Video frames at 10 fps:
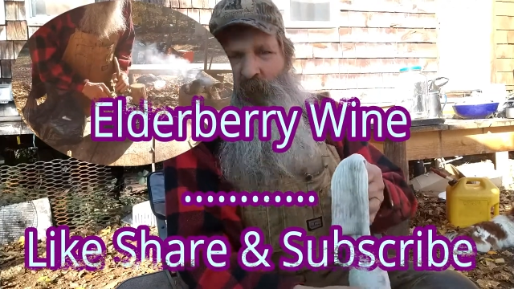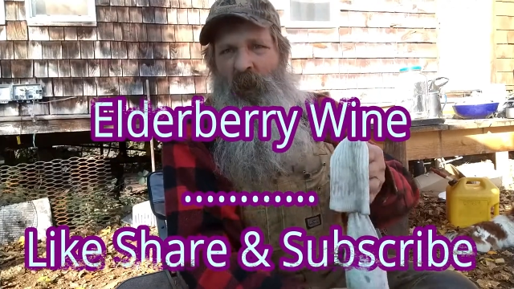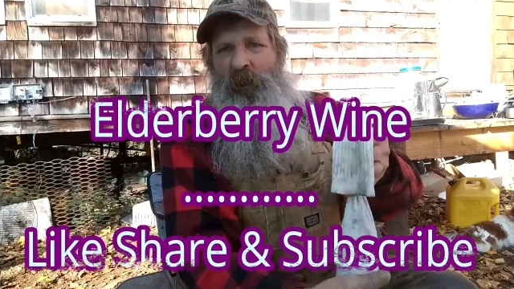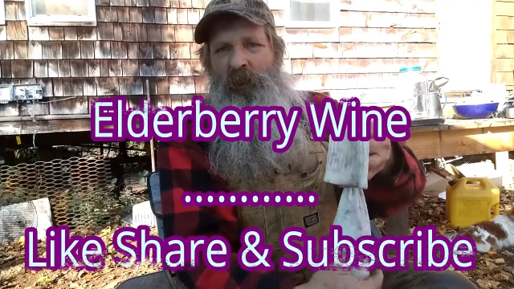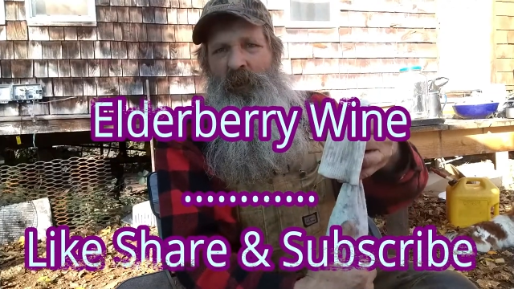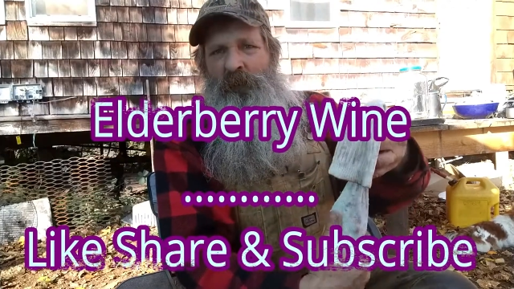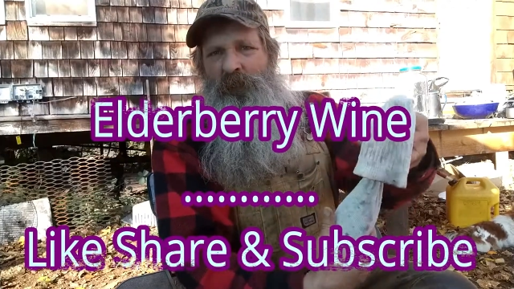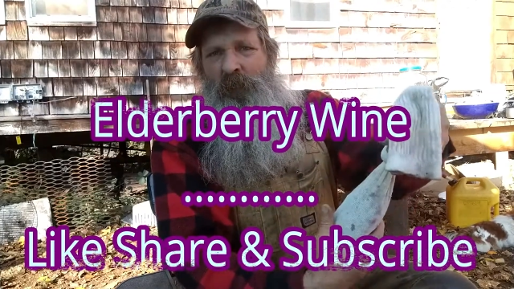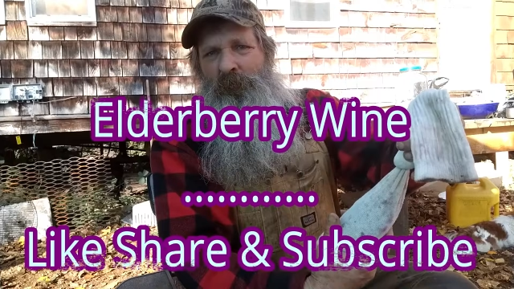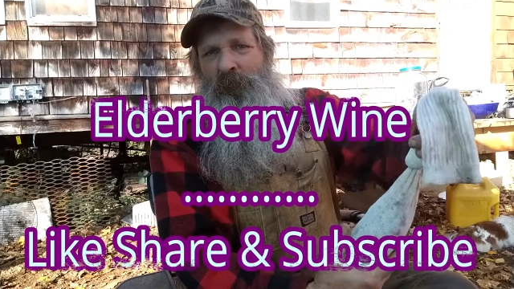I couldn't even
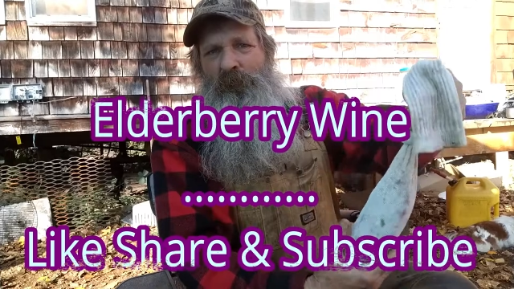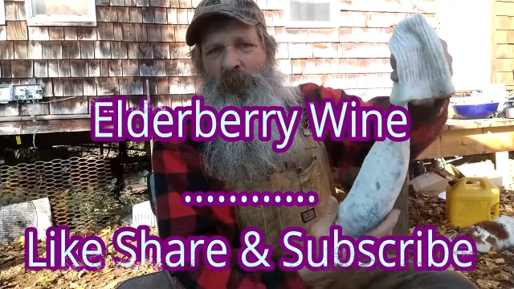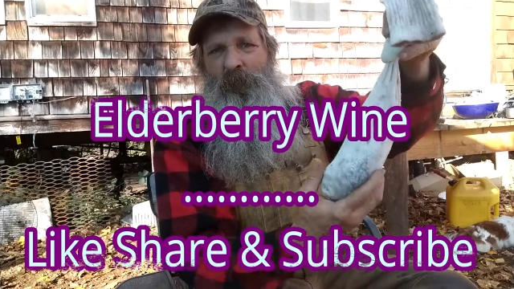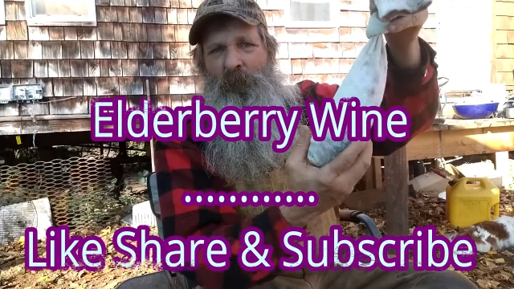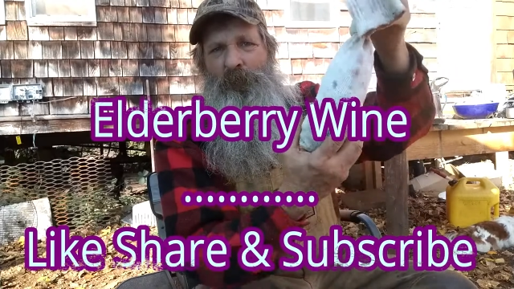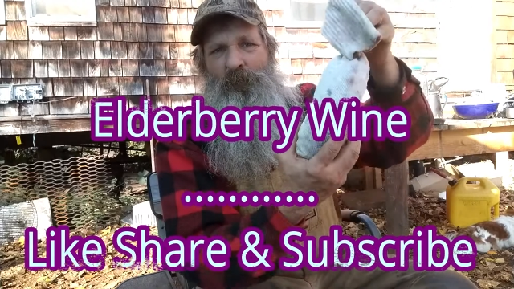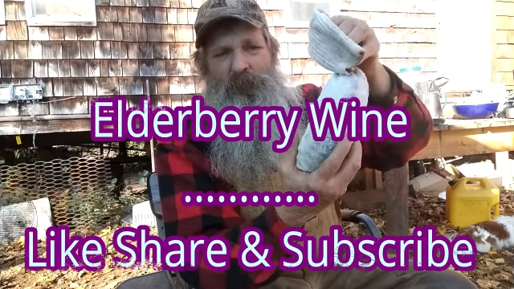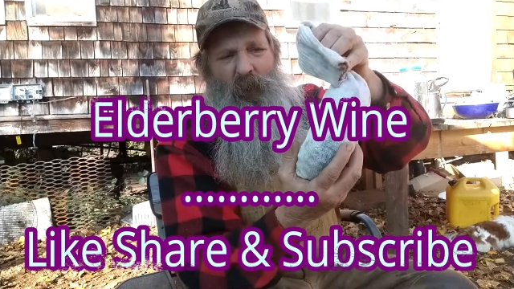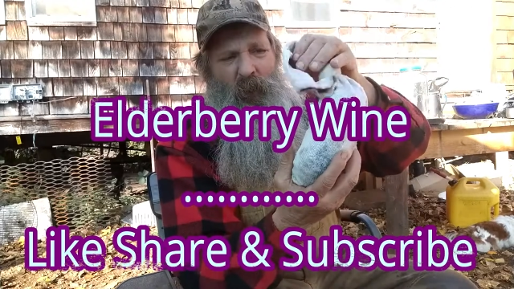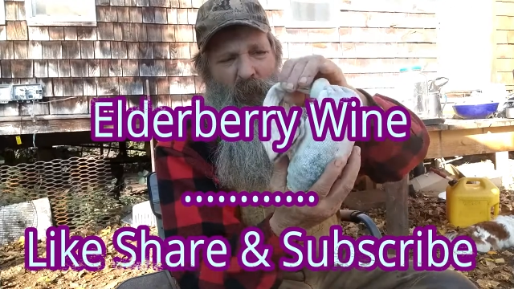get me filling up the
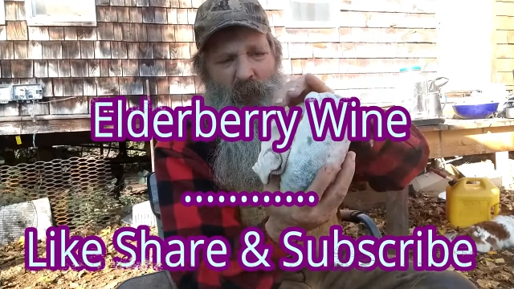sock.